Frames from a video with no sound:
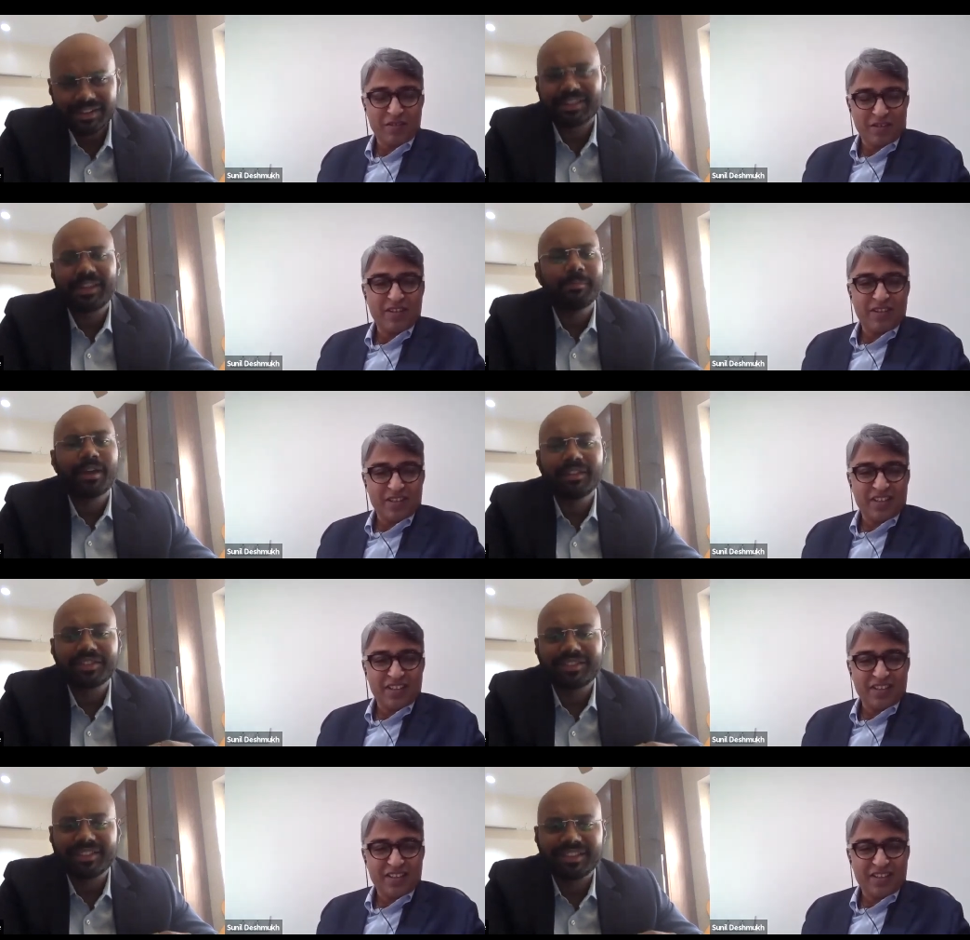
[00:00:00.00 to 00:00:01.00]
Speaker 1: three months
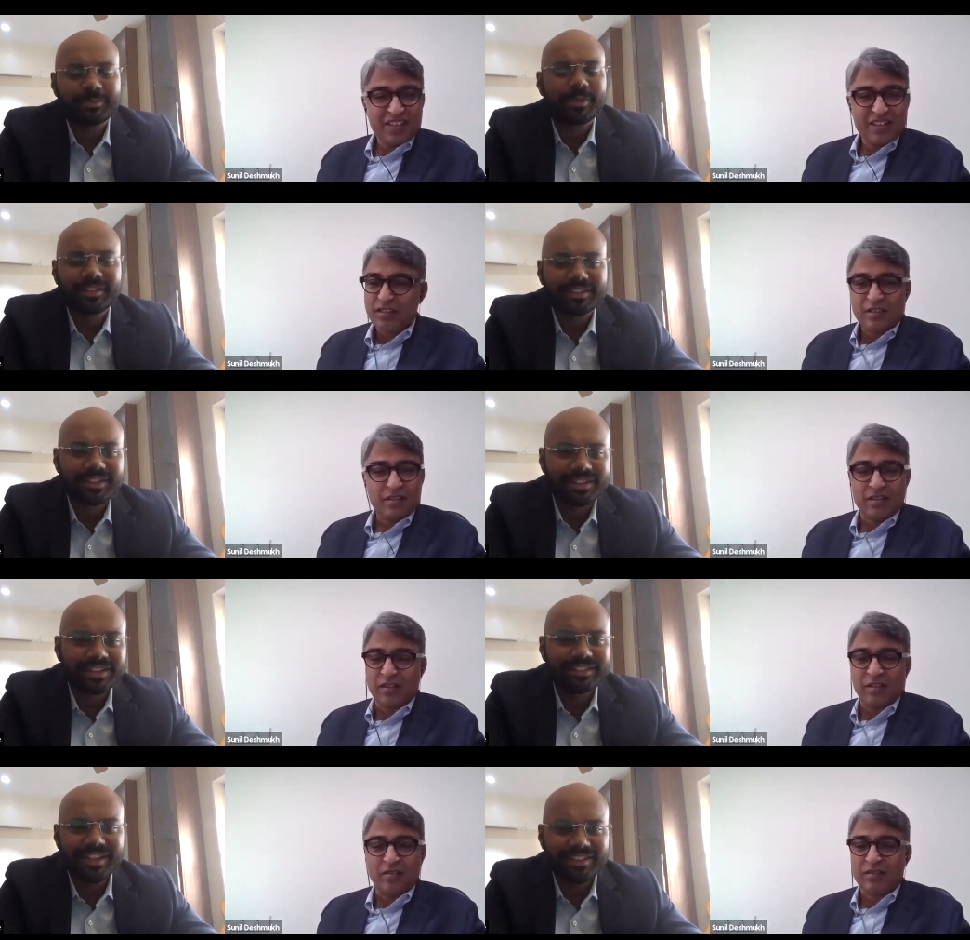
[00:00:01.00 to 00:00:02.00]
or six months, it at
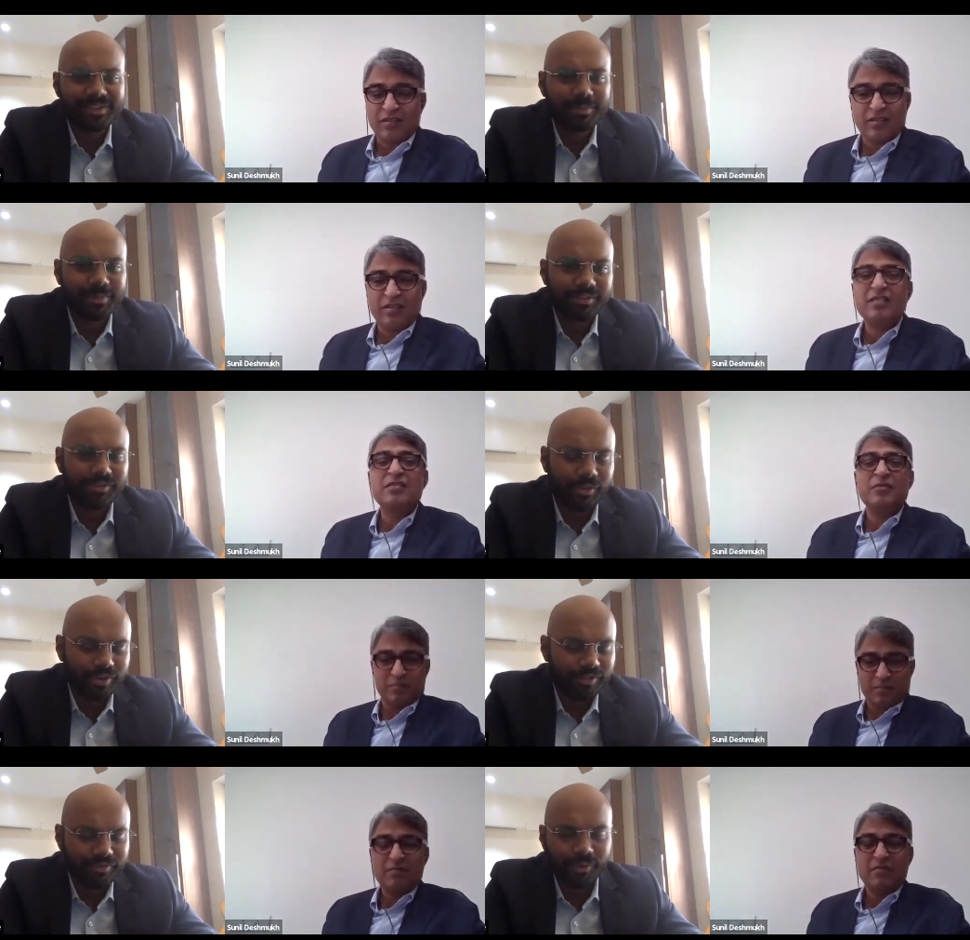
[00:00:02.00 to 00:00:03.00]
least has to be
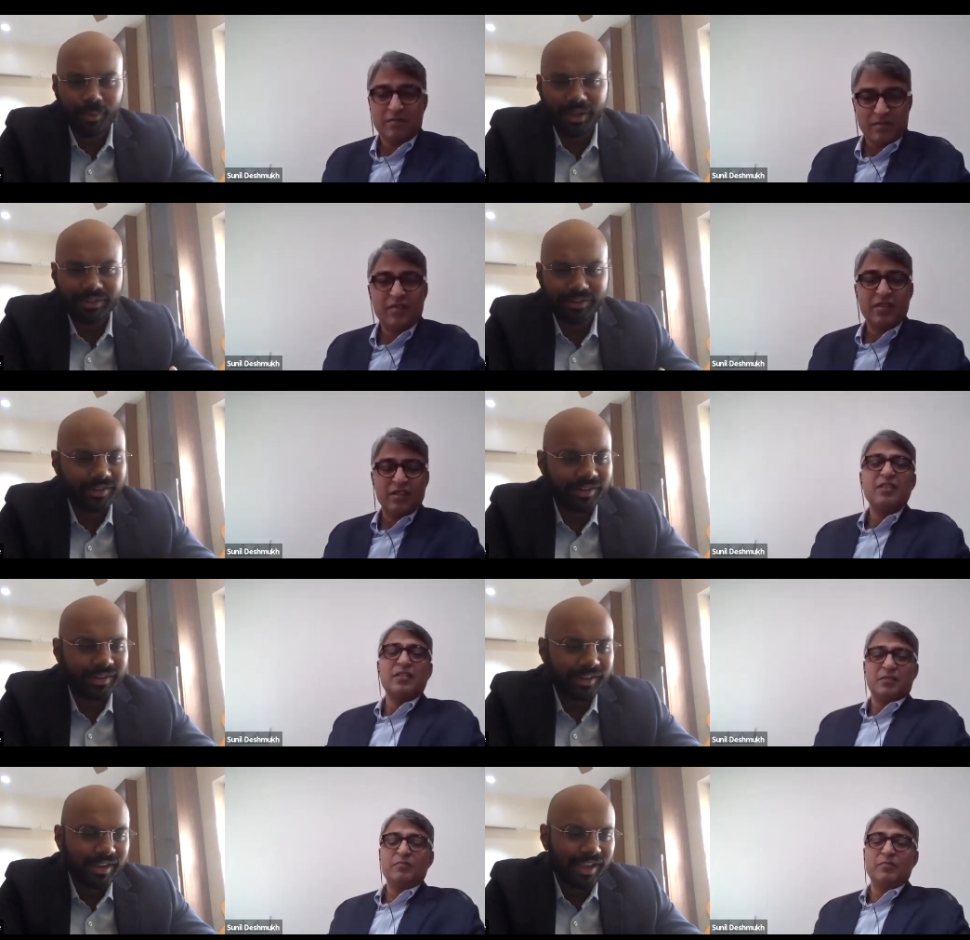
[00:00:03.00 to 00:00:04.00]
for for one year.
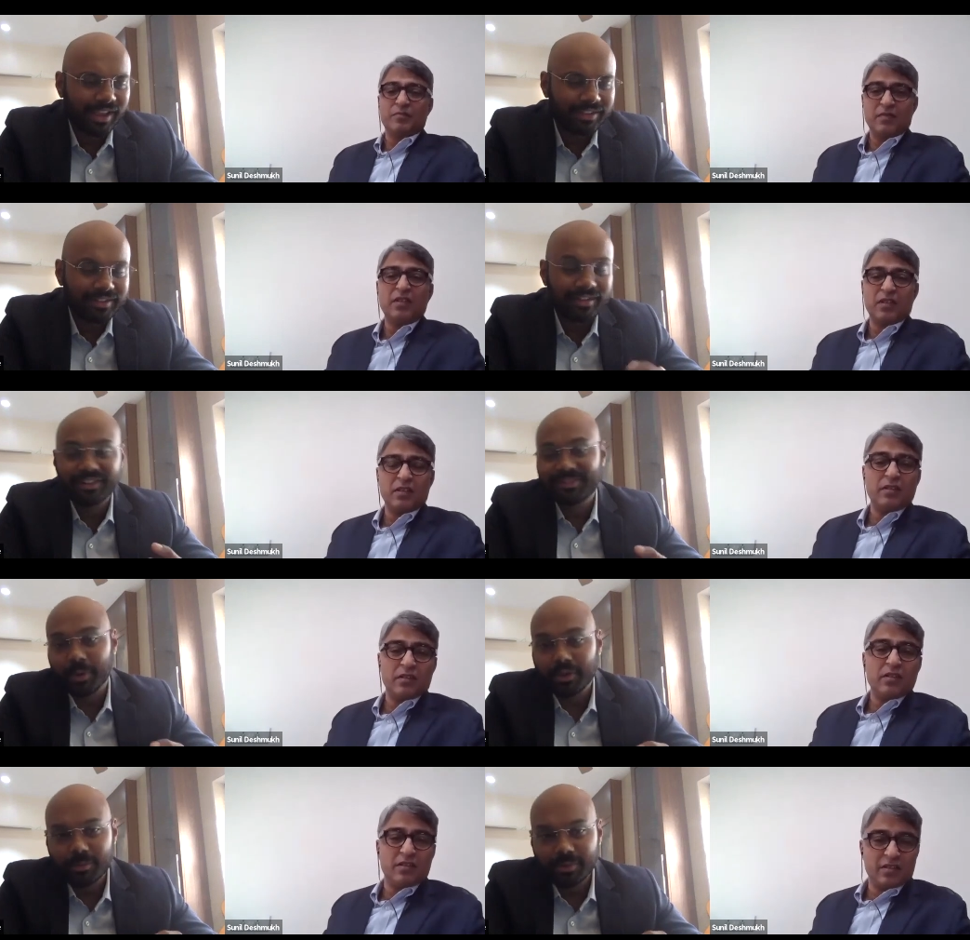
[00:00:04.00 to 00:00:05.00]
And the
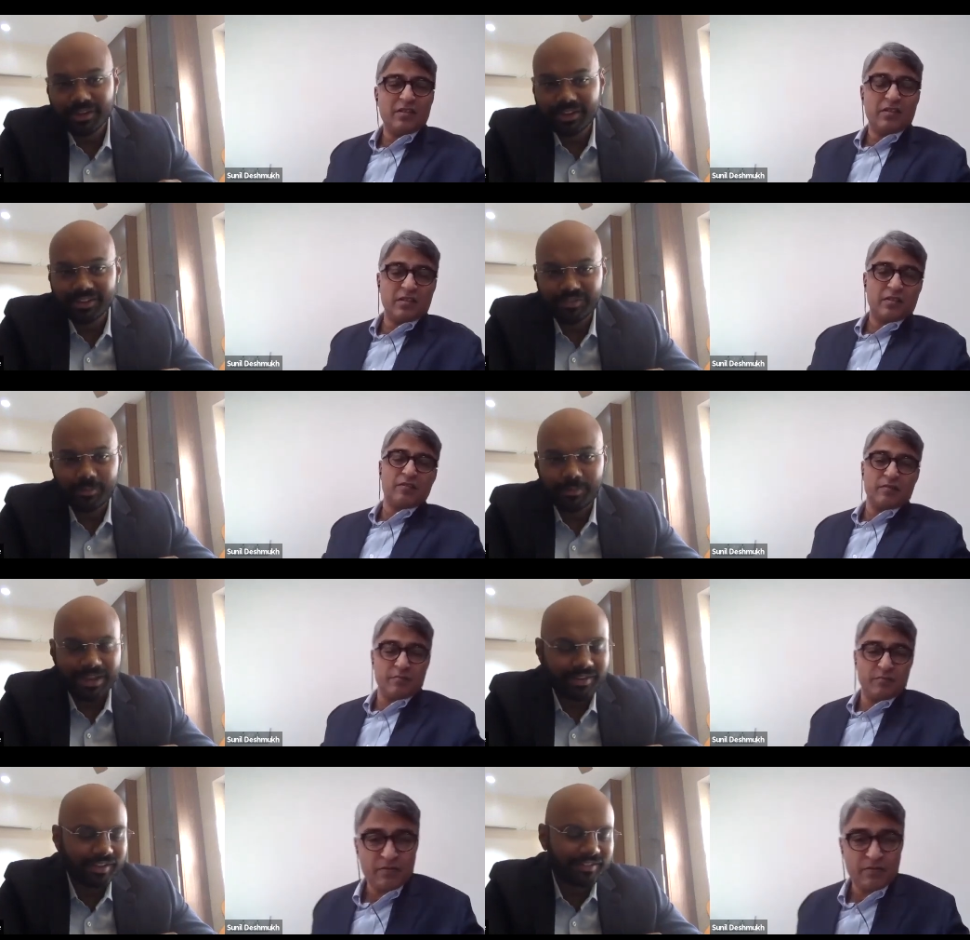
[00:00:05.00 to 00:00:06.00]
responsibilities of a
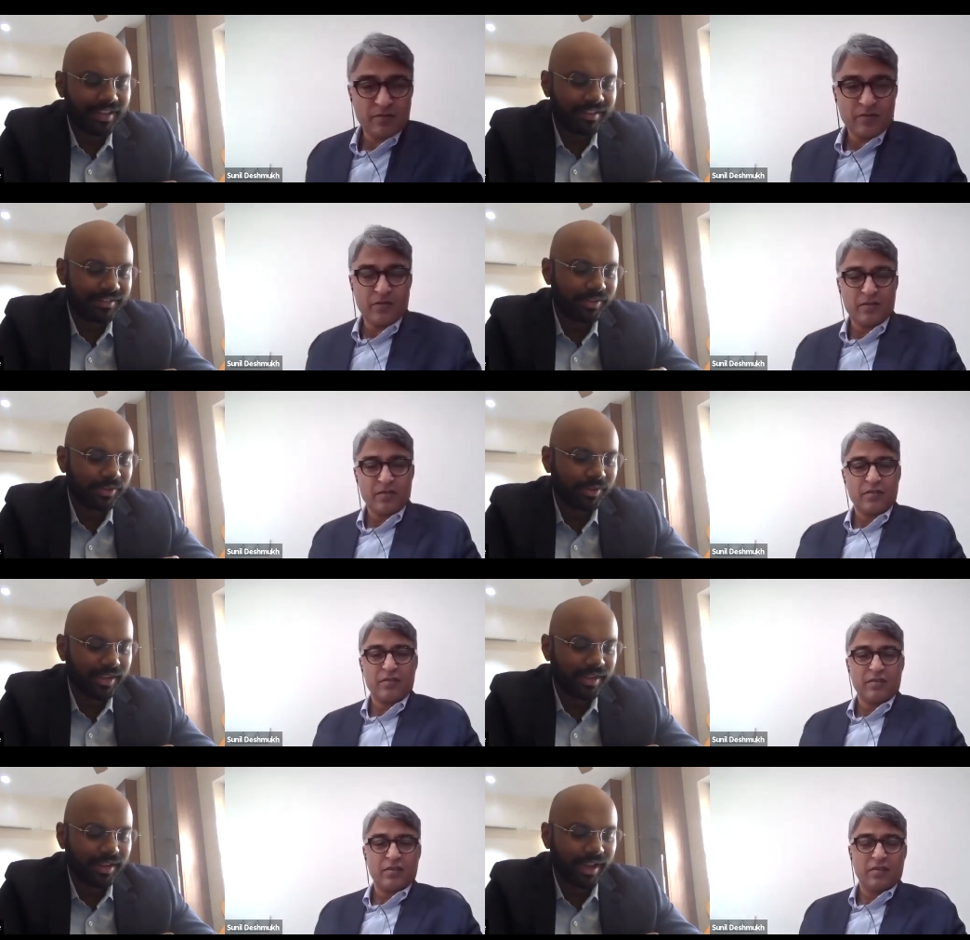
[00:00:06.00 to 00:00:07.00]
mentee is that you know
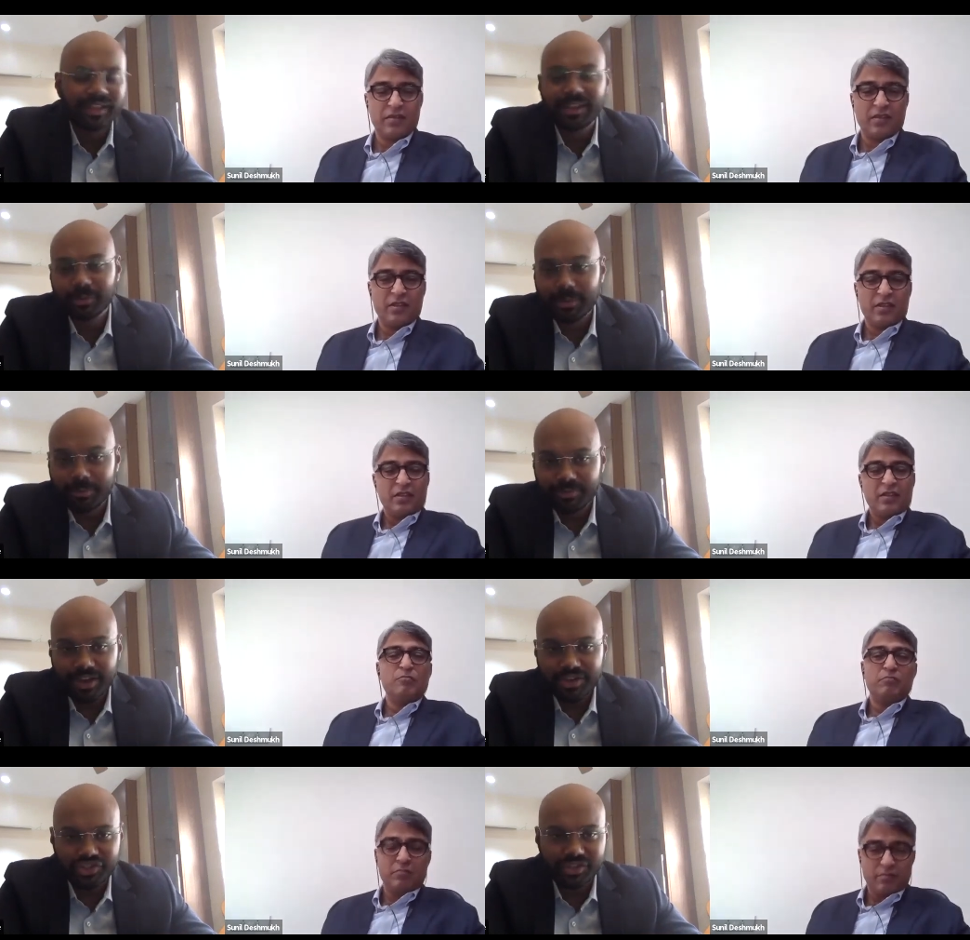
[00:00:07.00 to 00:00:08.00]
that I need to be
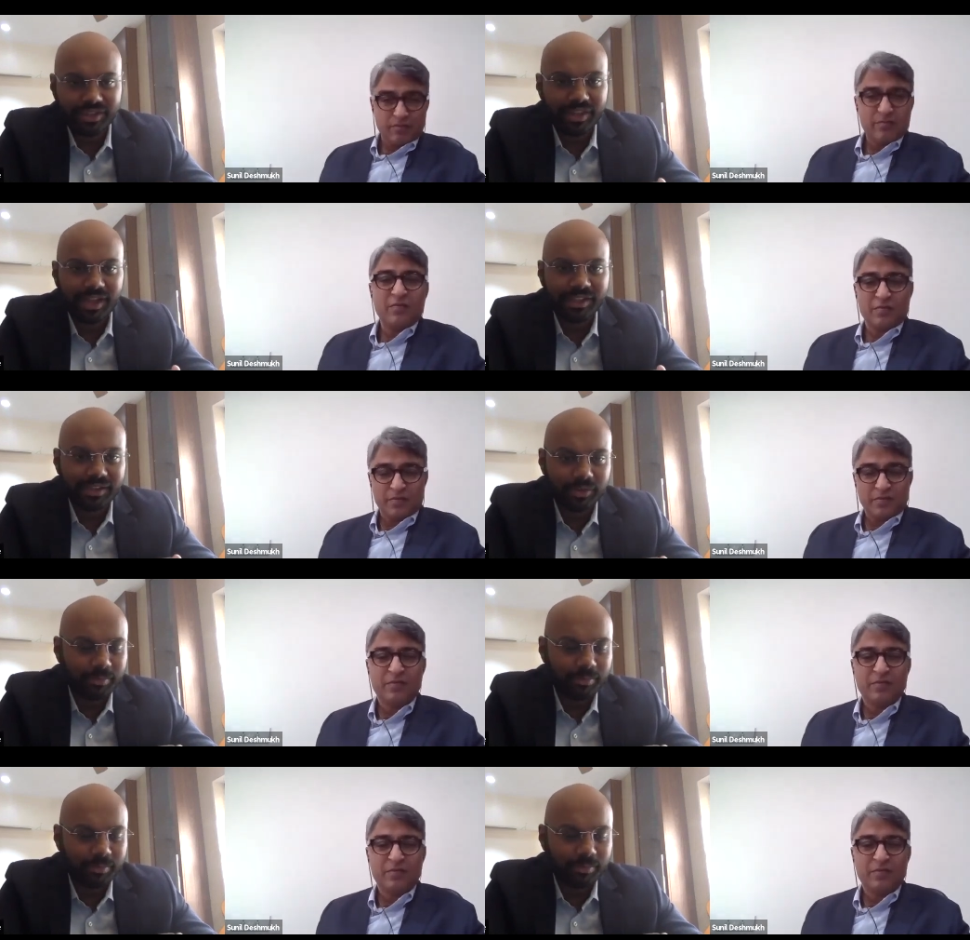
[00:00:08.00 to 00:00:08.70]
professional, I need to